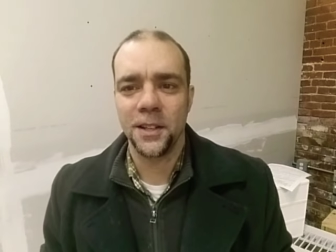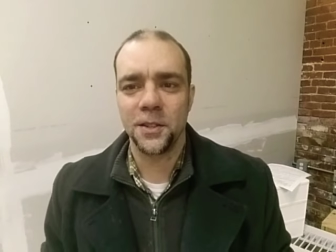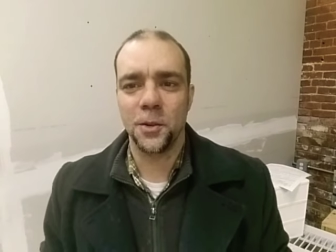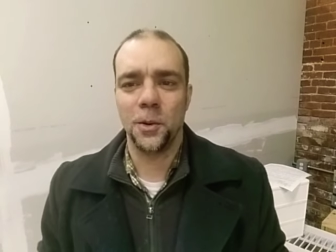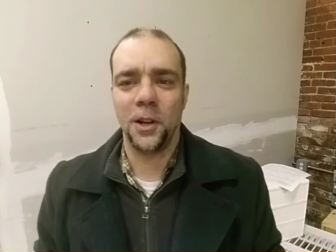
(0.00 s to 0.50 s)

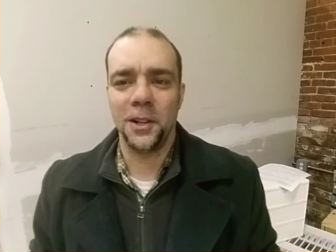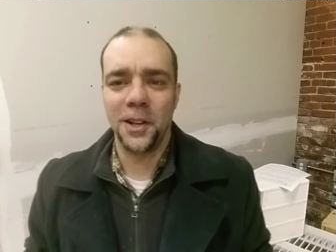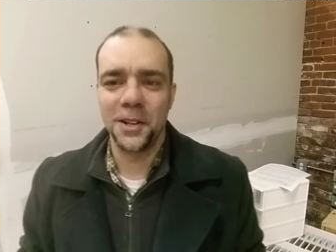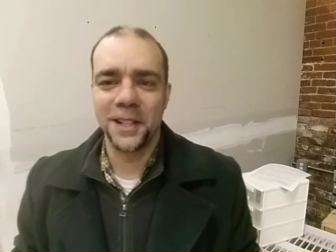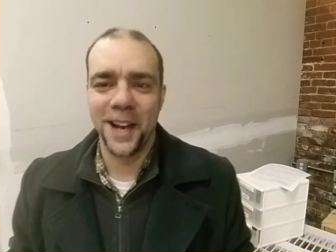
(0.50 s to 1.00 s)
So a
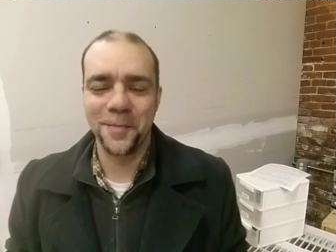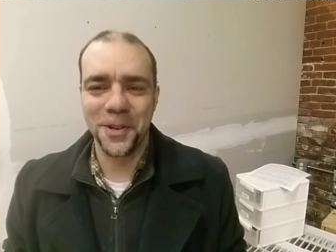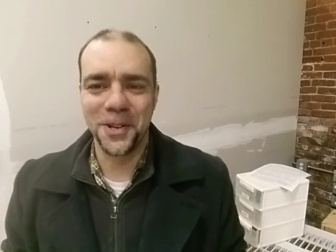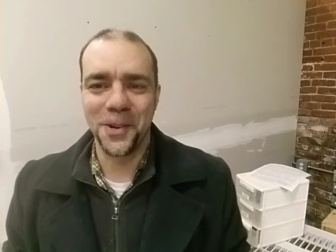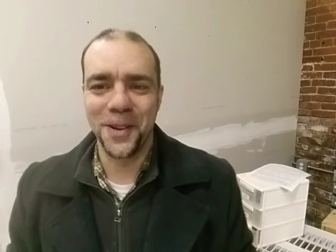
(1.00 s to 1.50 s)
long time
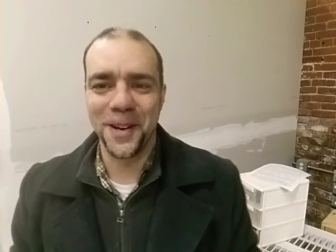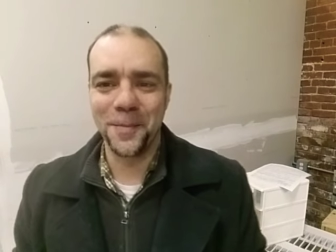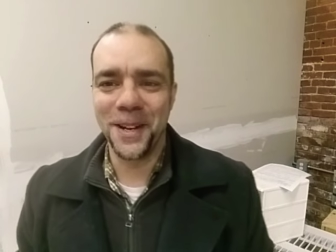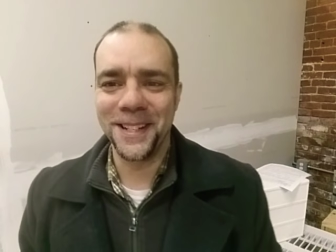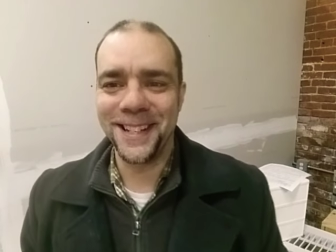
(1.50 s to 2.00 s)
ago at
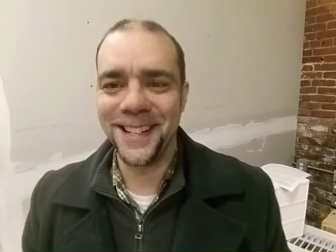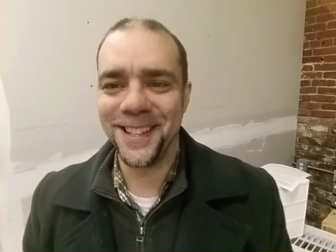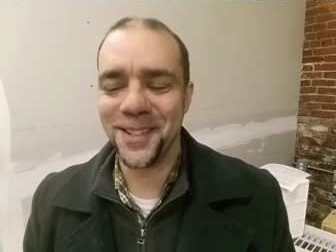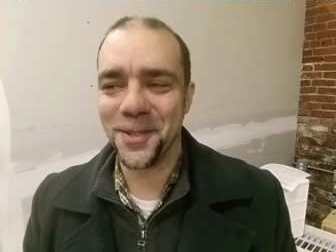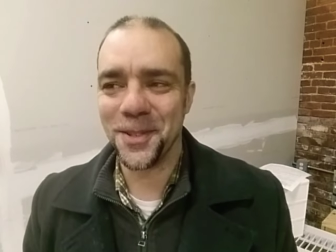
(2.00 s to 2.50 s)
MIT,
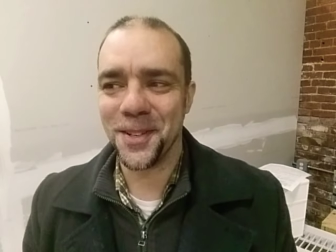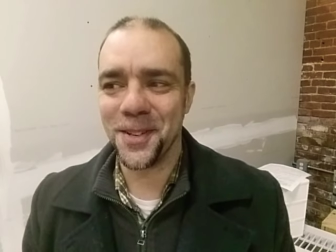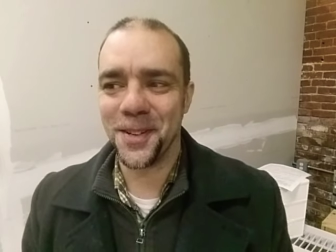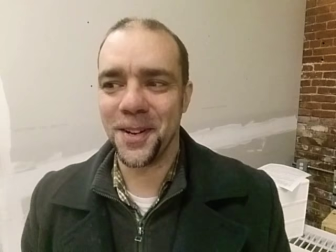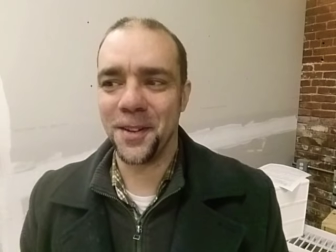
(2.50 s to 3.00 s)
there was
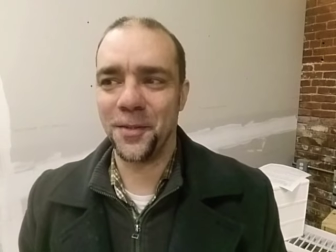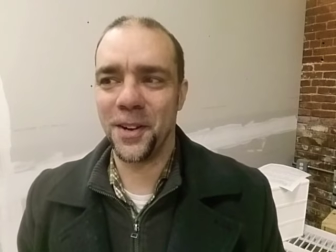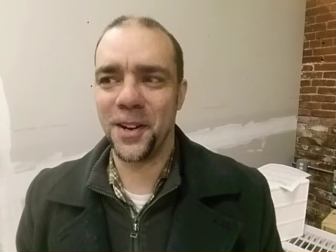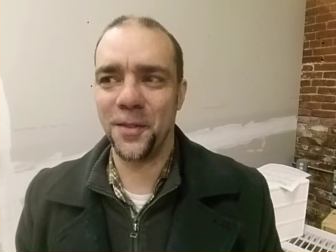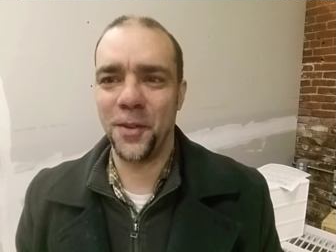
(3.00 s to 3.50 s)
a, a
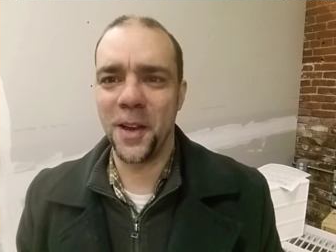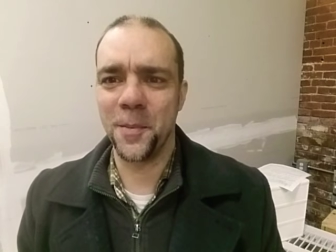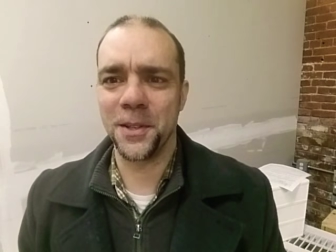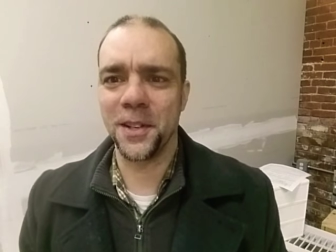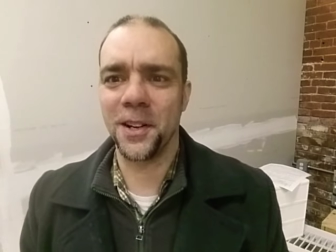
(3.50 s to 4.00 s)
very
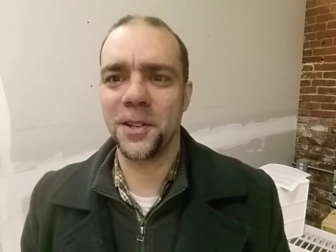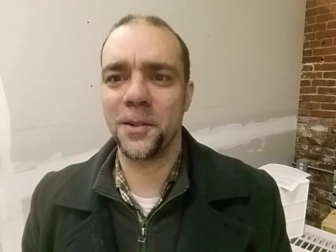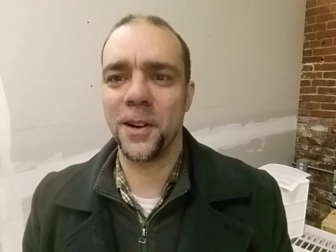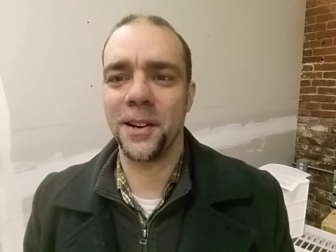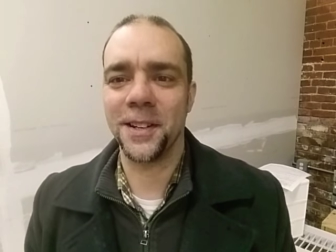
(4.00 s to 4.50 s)
famous
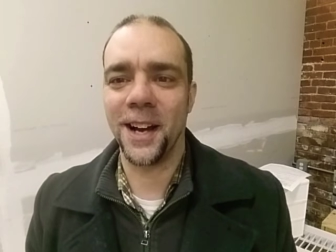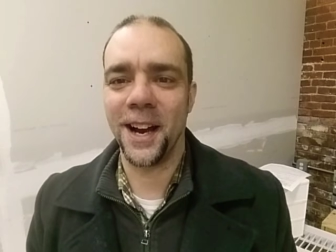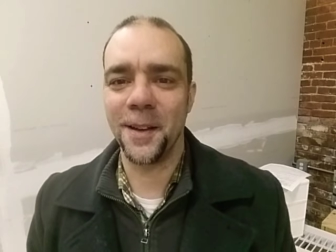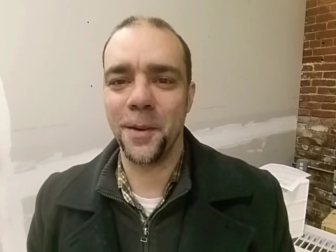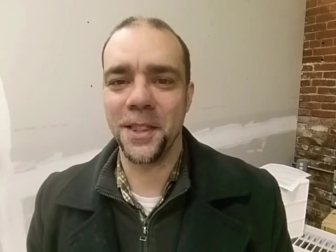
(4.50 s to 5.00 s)
underground
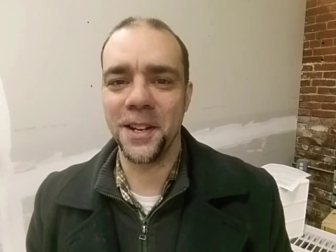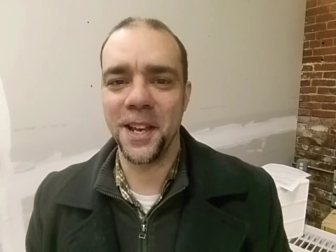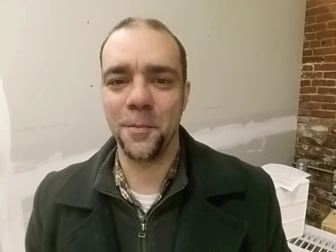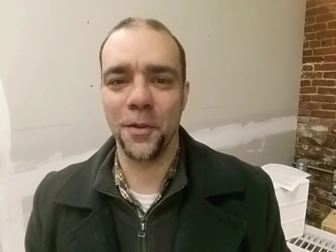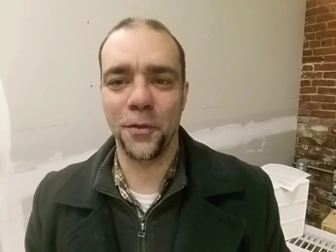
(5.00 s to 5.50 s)
guy by the
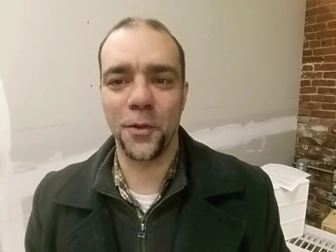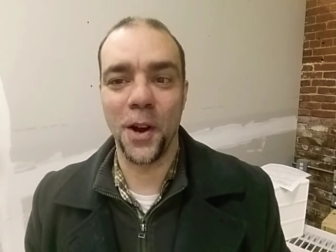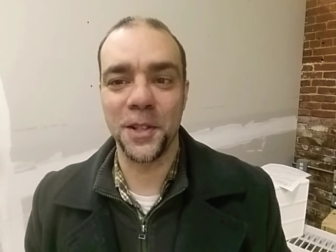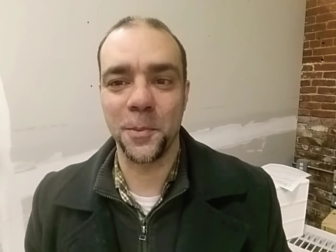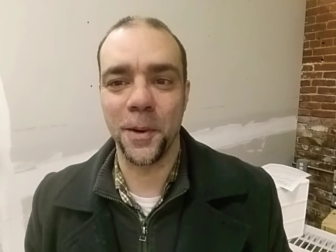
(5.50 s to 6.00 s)
name of
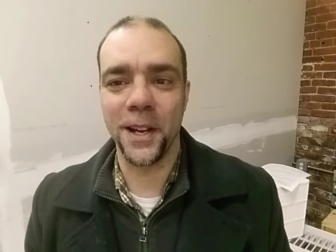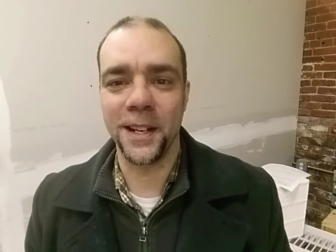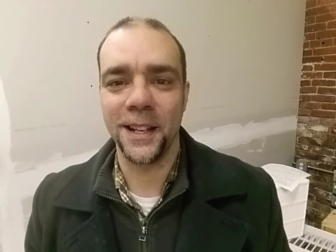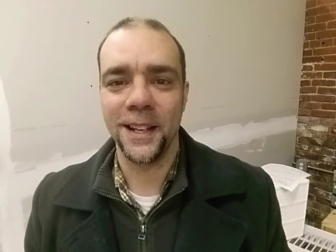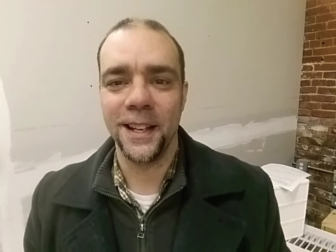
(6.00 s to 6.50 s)
Frostbite